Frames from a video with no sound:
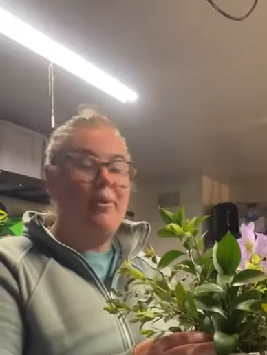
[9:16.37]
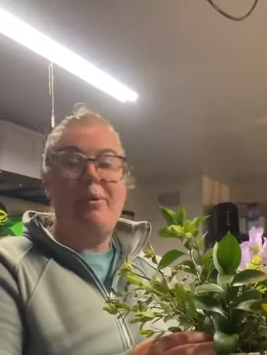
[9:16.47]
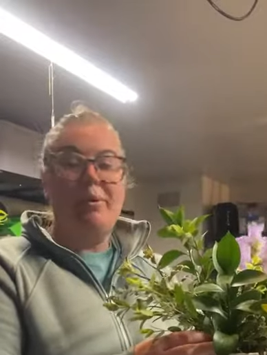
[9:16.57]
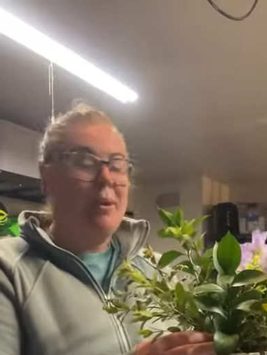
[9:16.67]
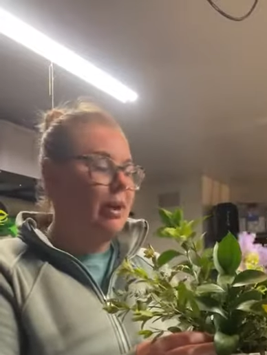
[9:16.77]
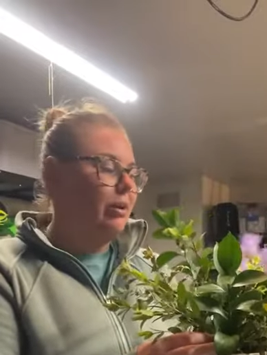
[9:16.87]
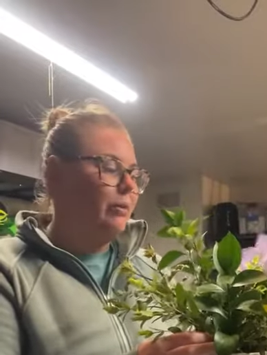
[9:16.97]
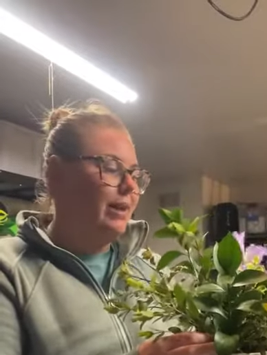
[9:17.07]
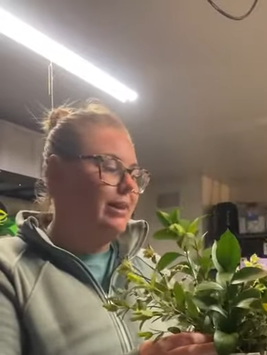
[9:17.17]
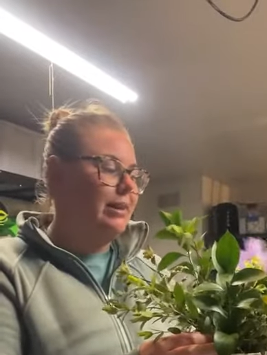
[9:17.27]
we were paired
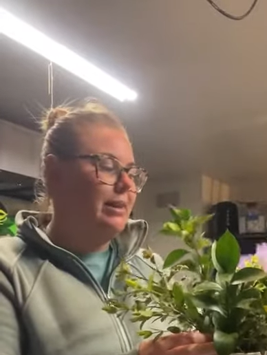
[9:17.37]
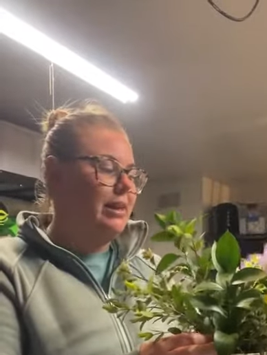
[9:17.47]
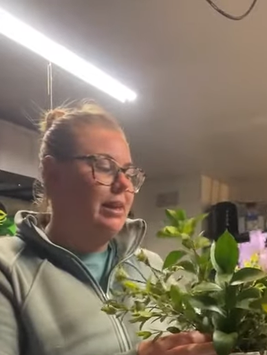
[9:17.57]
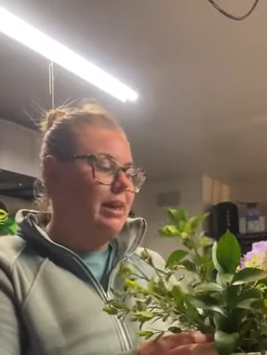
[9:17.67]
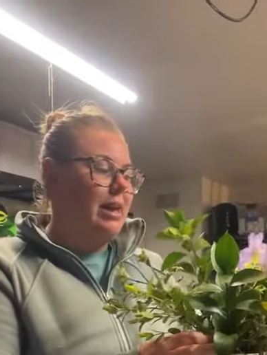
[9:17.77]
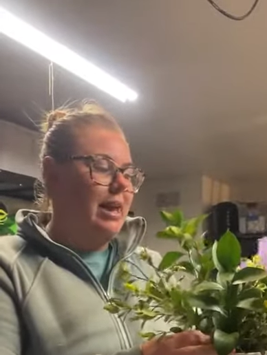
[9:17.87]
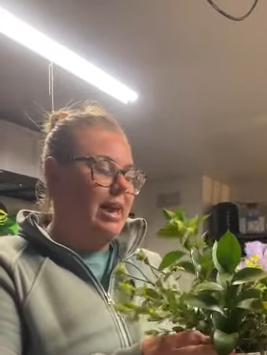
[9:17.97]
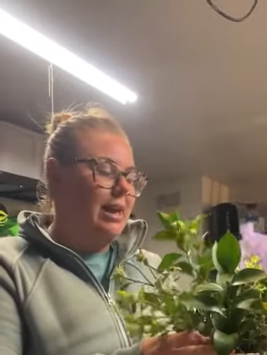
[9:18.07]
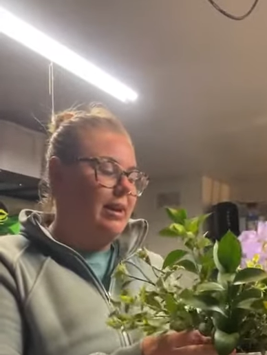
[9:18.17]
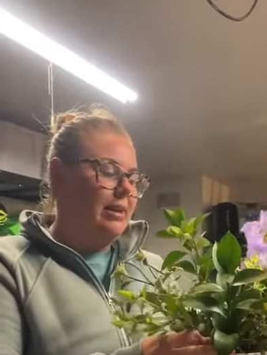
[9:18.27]
with,
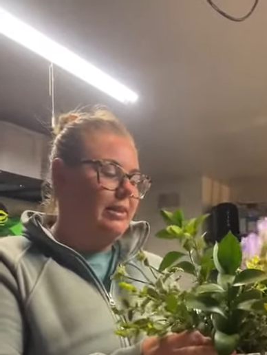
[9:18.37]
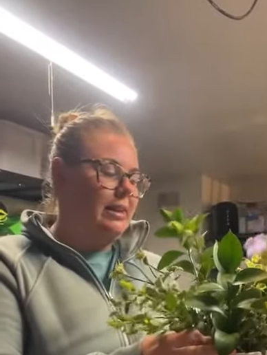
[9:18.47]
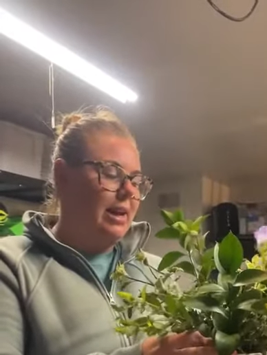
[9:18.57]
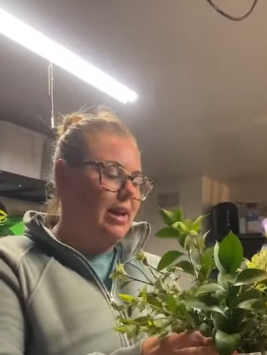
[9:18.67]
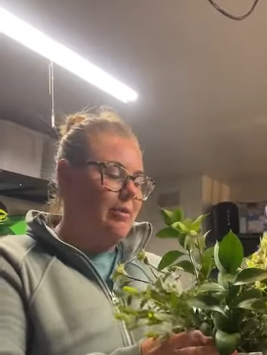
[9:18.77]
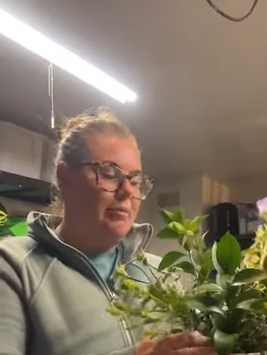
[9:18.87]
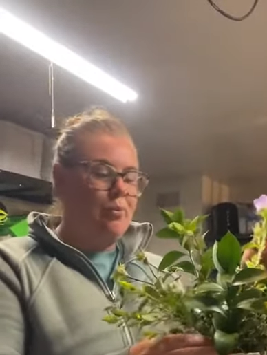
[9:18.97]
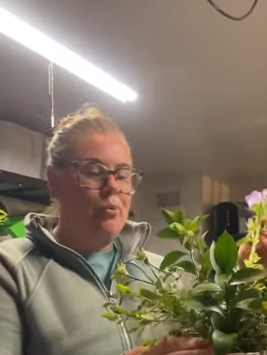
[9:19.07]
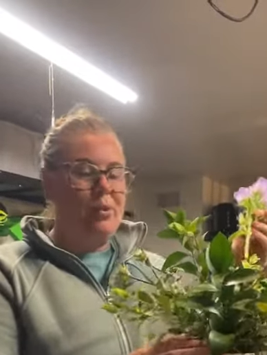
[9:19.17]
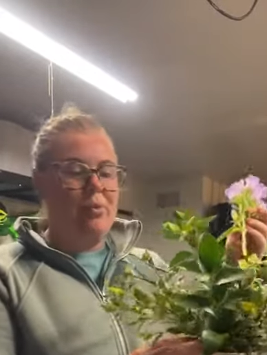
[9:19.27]
and
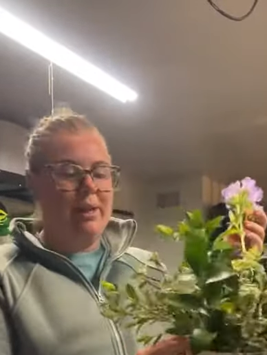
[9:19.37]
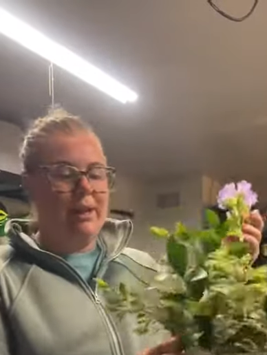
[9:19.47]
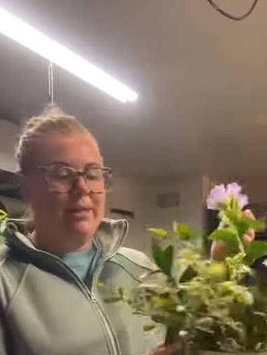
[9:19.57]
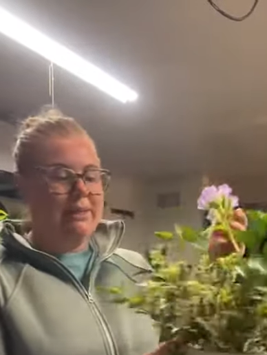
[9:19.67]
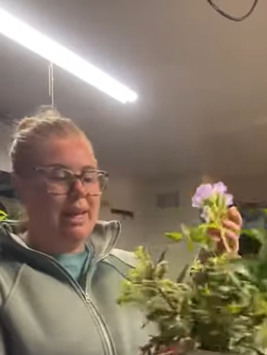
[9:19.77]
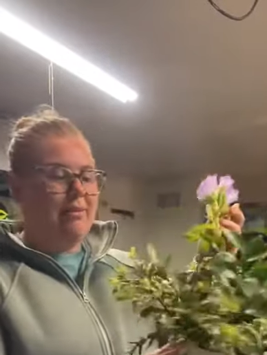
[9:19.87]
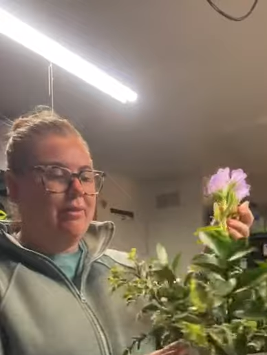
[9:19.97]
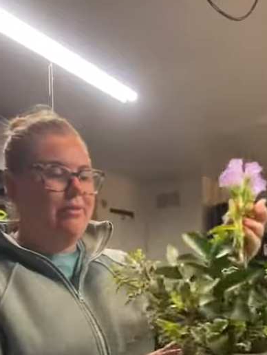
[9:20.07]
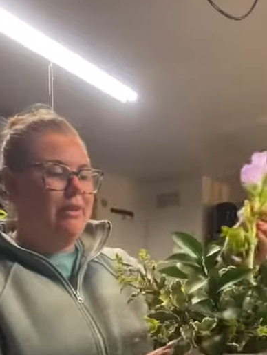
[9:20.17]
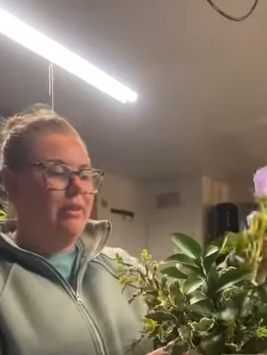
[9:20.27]
we really got to have
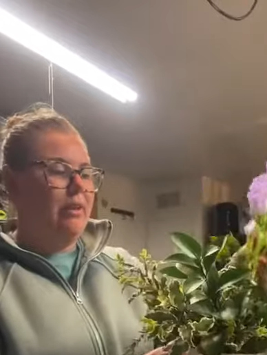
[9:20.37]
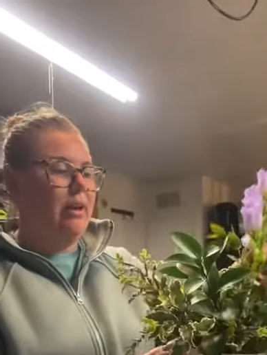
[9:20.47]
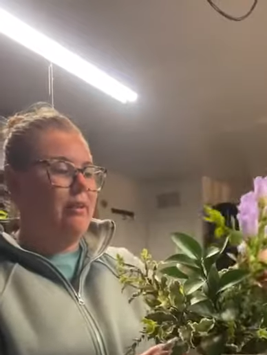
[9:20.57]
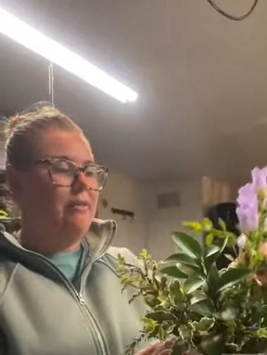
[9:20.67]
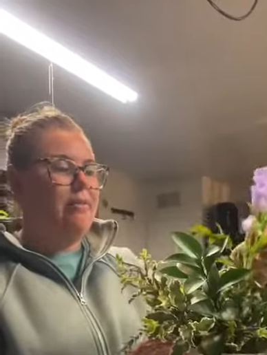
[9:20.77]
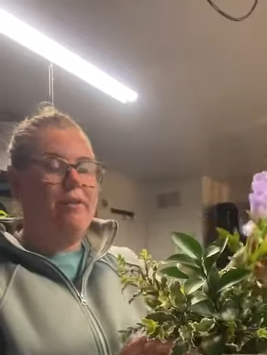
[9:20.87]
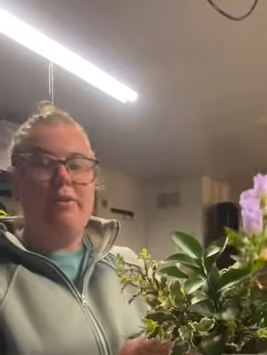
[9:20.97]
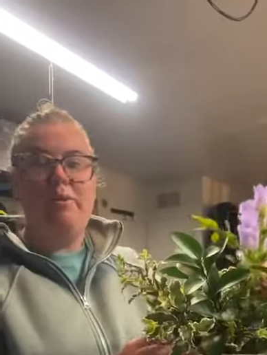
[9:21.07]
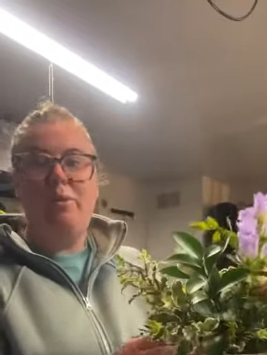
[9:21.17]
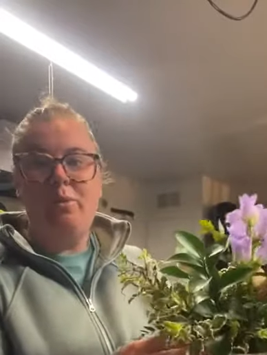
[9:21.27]
a feel of
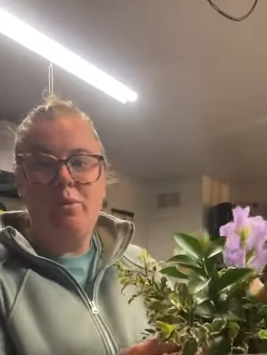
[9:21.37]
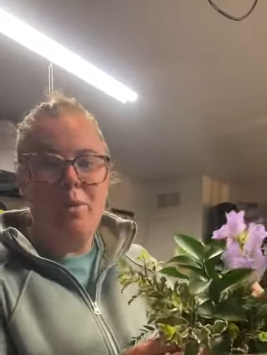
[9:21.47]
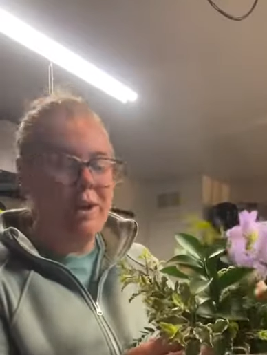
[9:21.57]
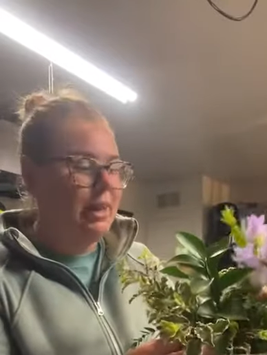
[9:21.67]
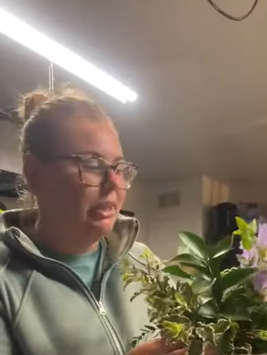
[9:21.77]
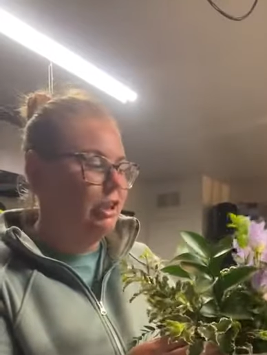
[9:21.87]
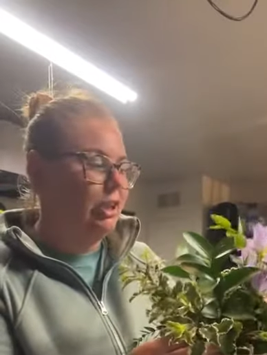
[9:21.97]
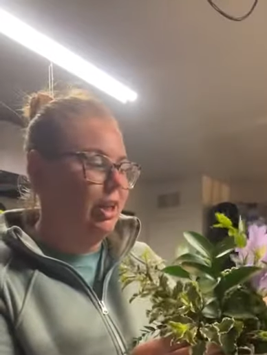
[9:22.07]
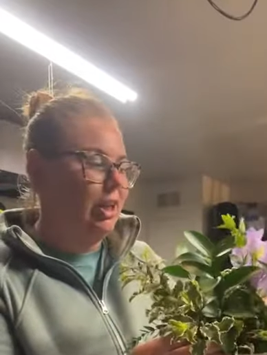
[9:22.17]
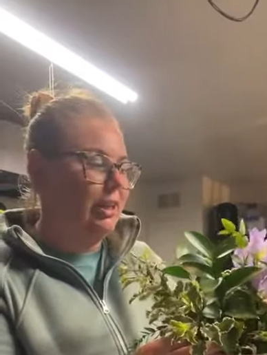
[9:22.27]
what it
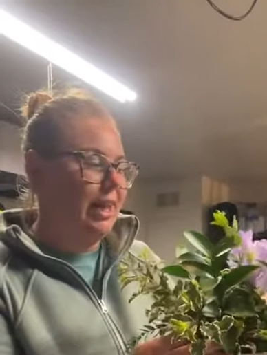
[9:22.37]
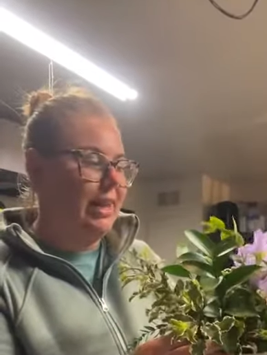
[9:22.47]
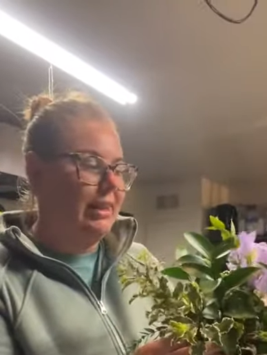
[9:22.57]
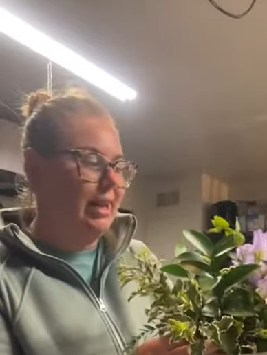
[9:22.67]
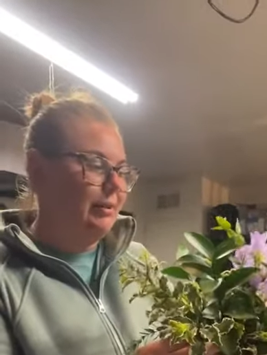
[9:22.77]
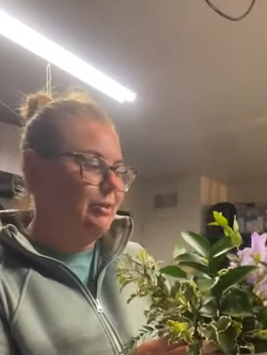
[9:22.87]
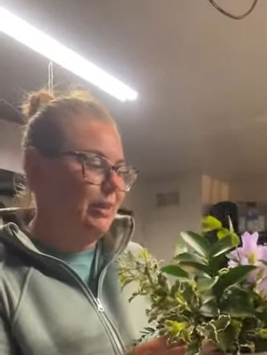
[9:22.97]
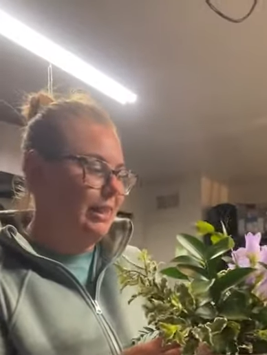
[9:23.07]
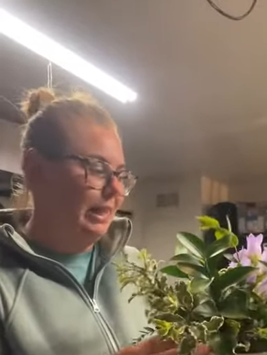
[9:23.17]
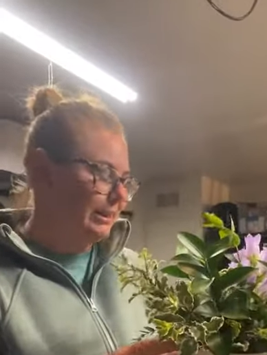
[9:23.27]
should look like, and that was
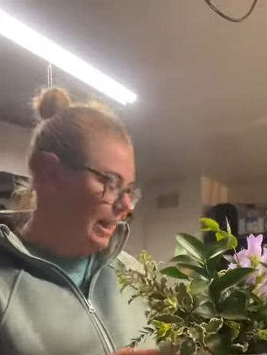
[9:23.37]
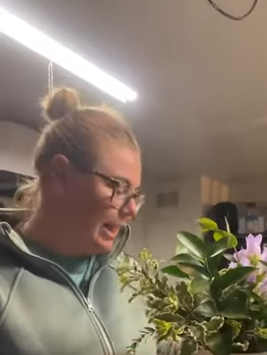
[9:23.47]
really nice.